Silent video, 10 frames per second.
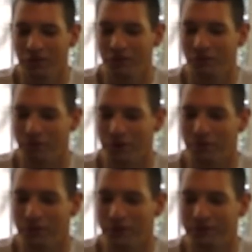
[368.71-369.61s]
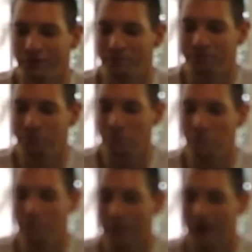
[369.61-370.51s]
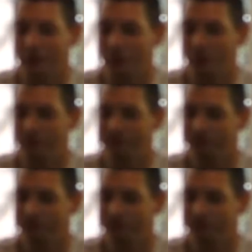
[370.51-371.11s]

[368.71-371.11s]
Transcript: using miracle berries. That's cool.